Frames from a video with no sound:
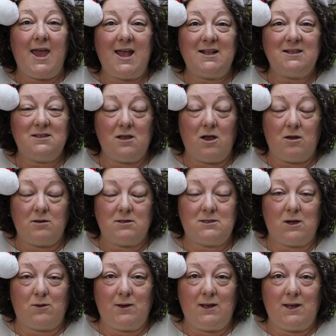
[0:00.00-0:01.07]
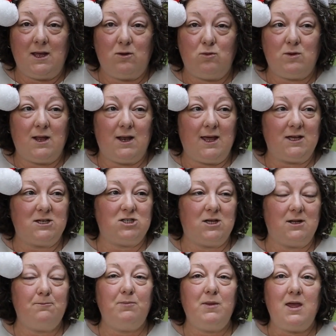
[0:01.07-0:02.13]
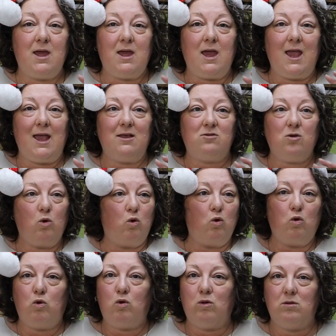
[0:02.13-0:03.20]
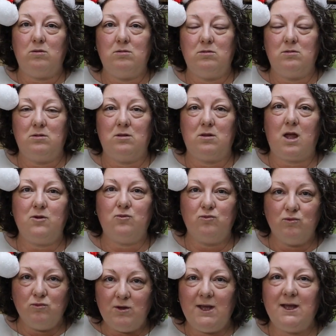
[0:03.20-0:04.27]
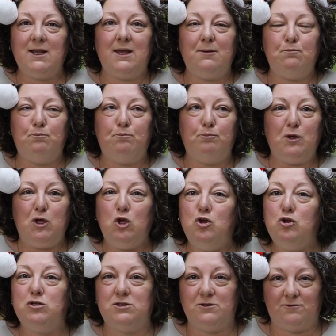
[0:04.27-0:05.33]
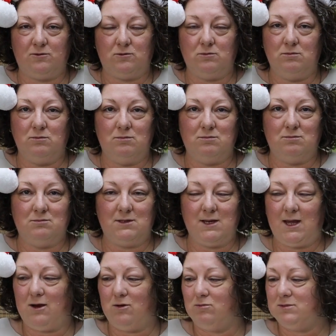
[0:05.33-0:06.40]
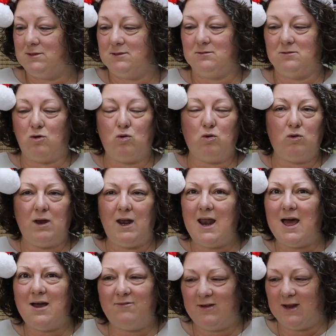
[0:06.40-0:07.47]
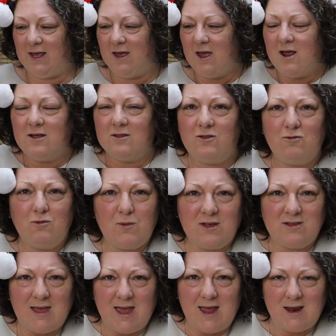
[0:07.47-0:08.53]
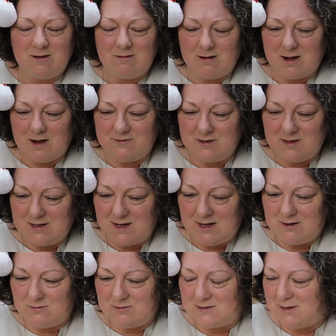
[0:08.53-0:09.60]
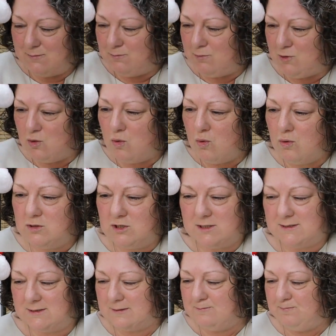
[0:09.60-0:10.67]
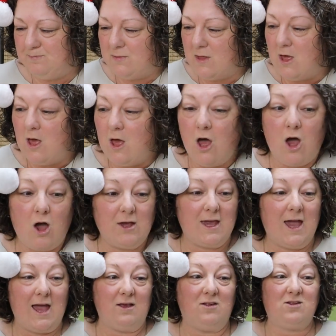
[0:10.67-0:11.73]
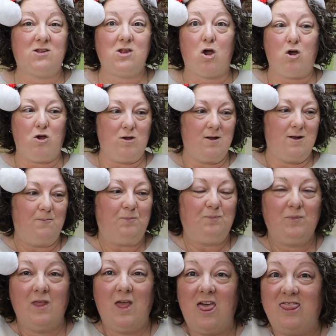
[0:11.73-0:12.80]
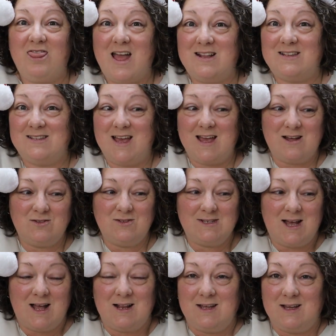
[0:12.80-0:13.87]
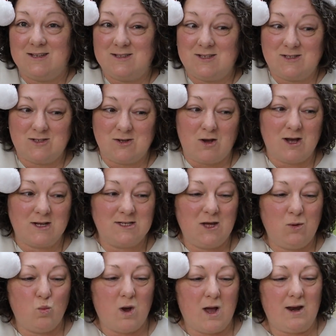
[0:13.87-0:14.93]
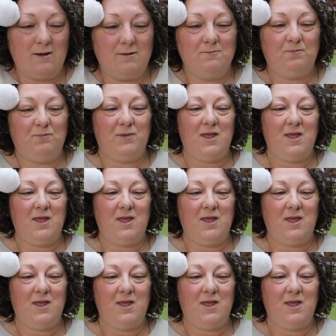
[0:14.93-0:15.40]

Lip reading: hand sewing needle collection is all like really beautiful needles, all lovely. They're almost handcrafted needles. They're gorgeous. Okay, so that's our Dahlia Sewciety one